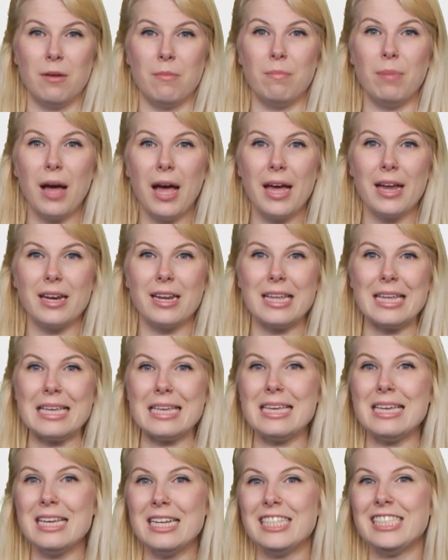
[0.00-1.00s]
but
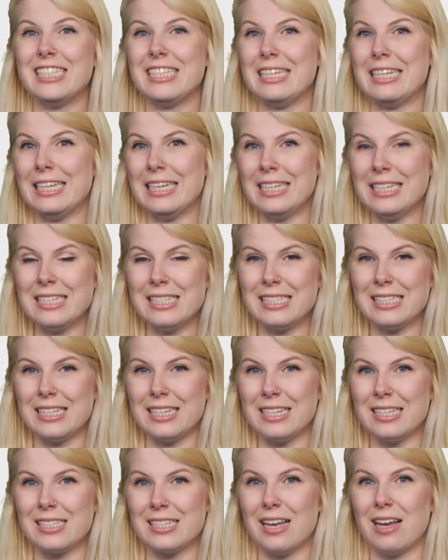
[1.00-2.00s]
each
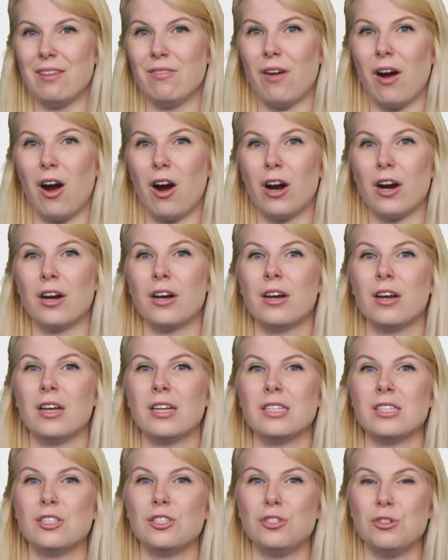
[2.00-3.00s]
instance of our
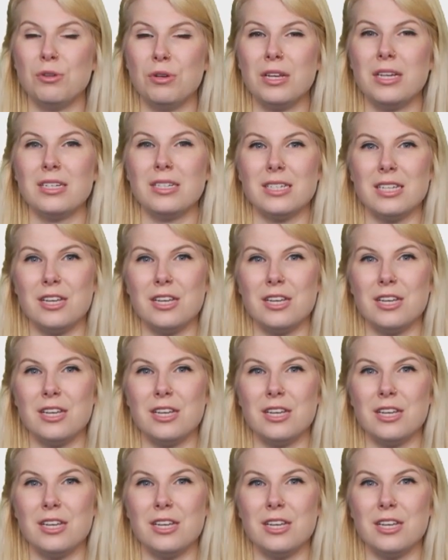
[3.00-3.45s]
student,